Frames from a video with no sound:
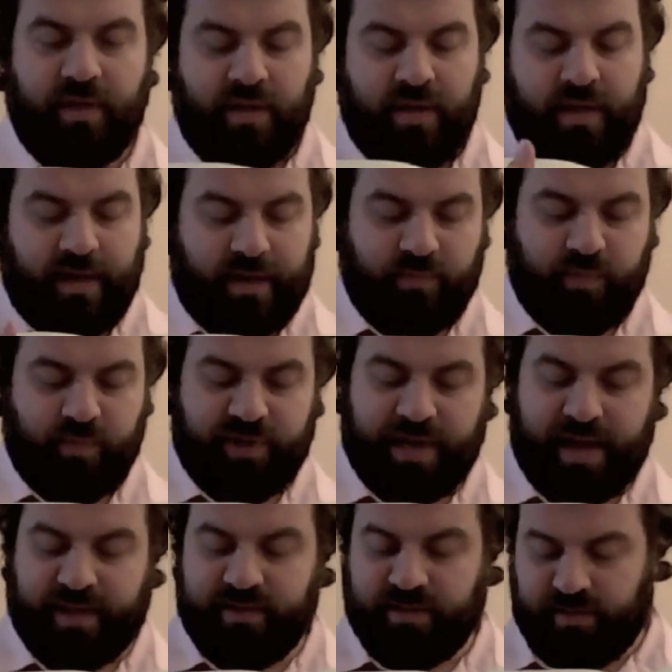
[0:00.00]
and which
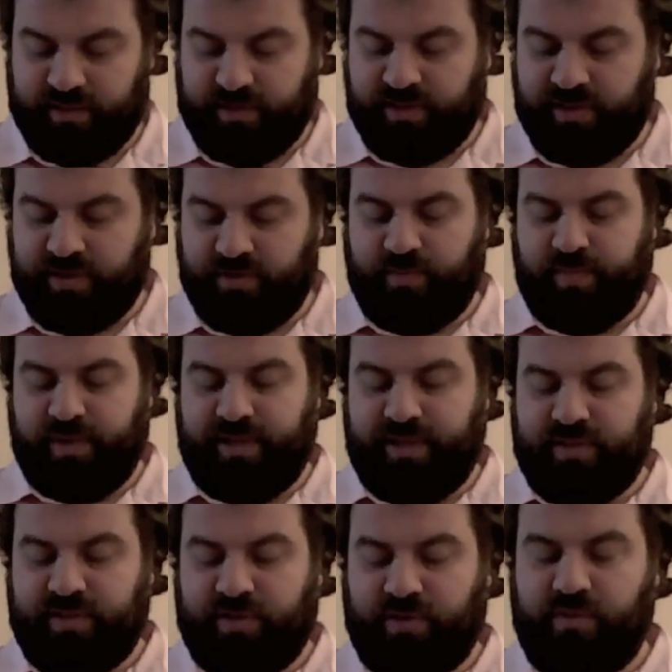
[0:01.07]
adds
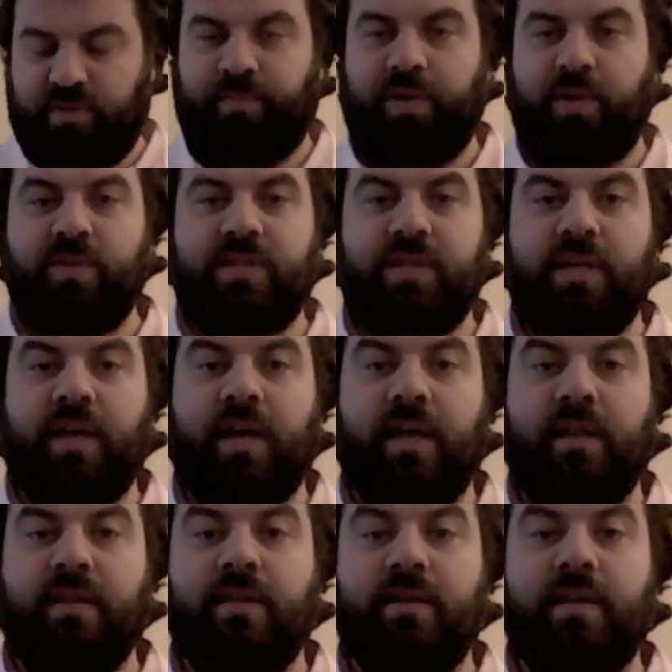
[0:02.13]
considerably to the beauty
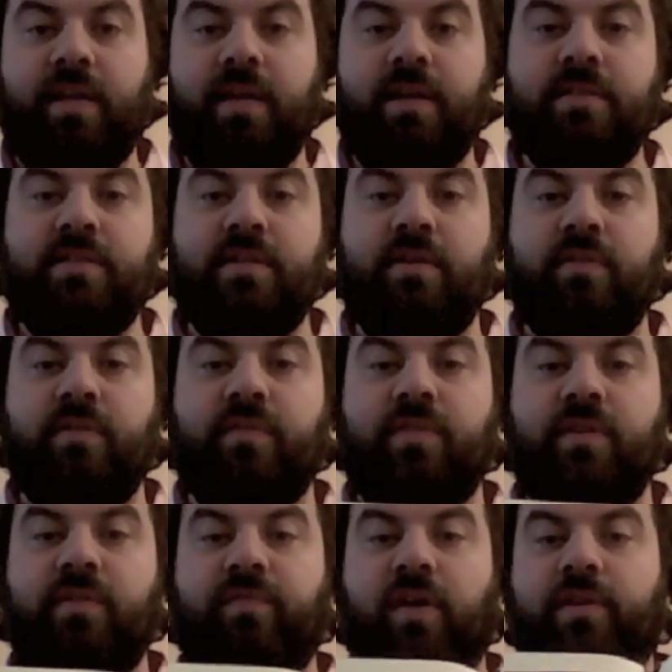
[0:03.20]
and the dignity of the
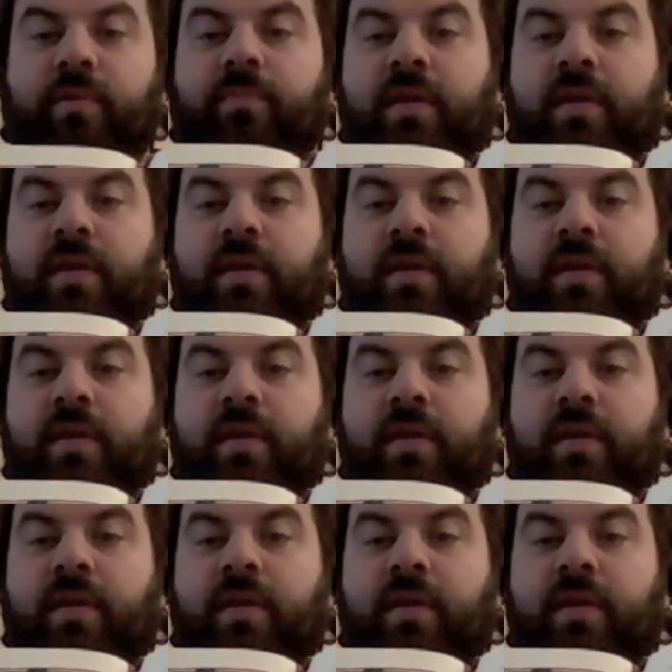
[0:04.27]
volume.